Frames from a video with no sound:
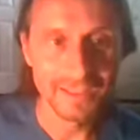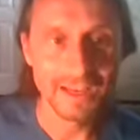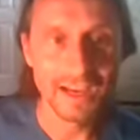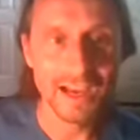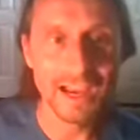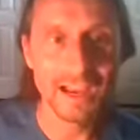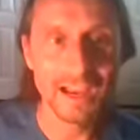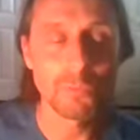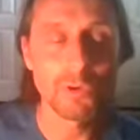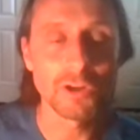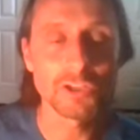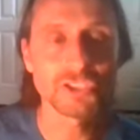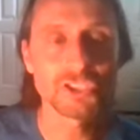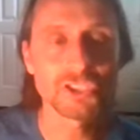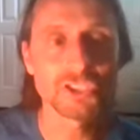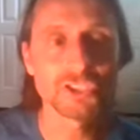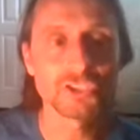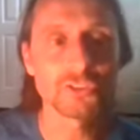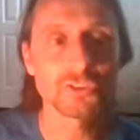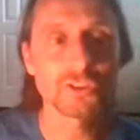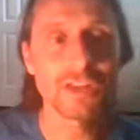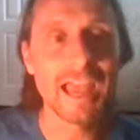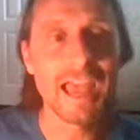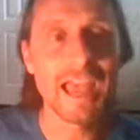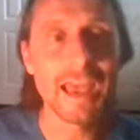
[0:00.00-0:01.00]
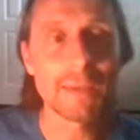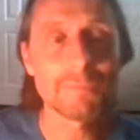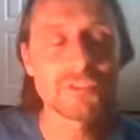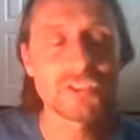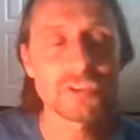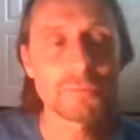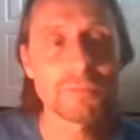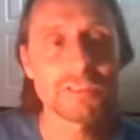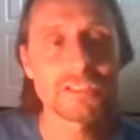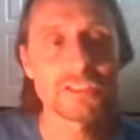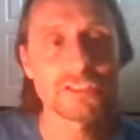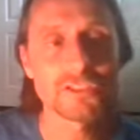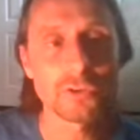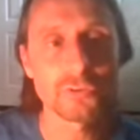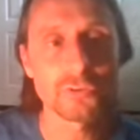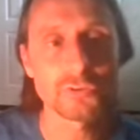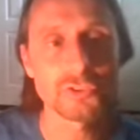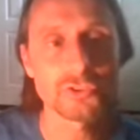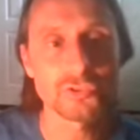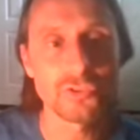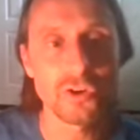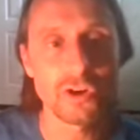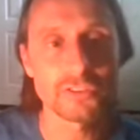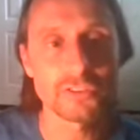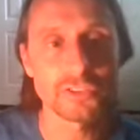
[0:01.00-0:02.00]
I want your abs to be so
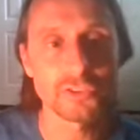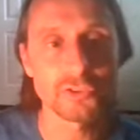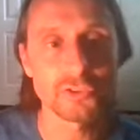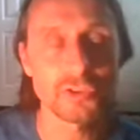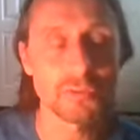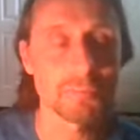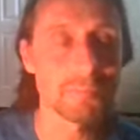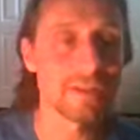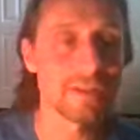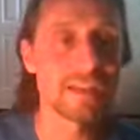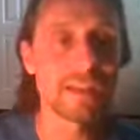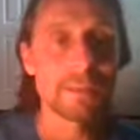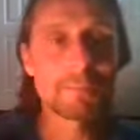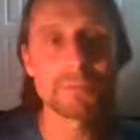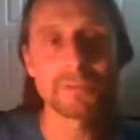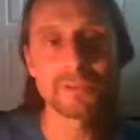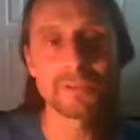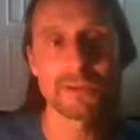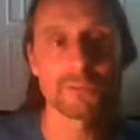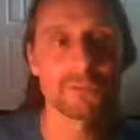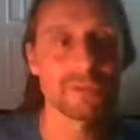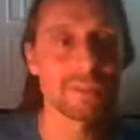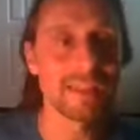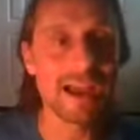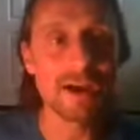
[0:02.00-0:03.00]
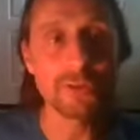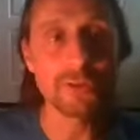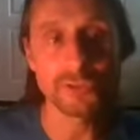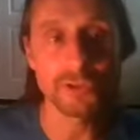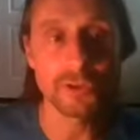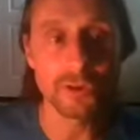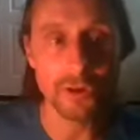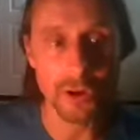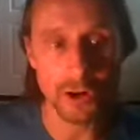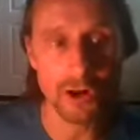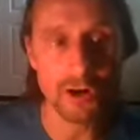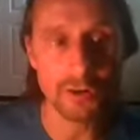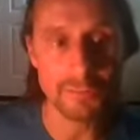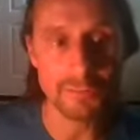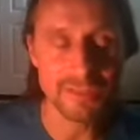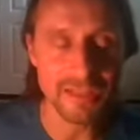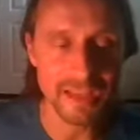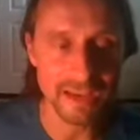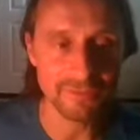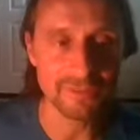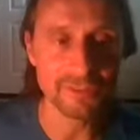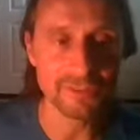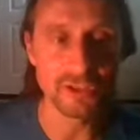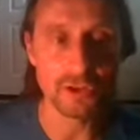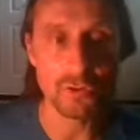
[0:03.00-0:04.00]
strong that you can manipulate without your arms
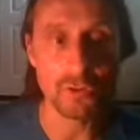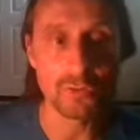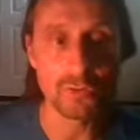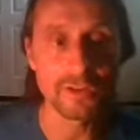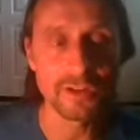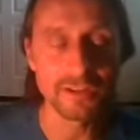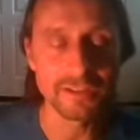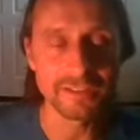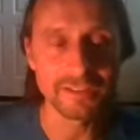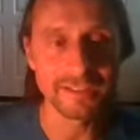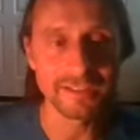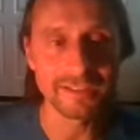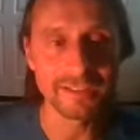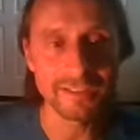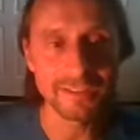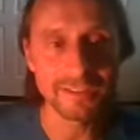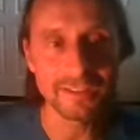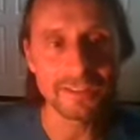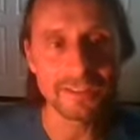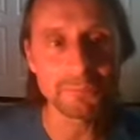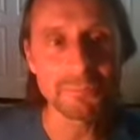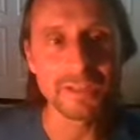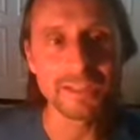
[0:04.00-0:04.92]
having to hold on to anything.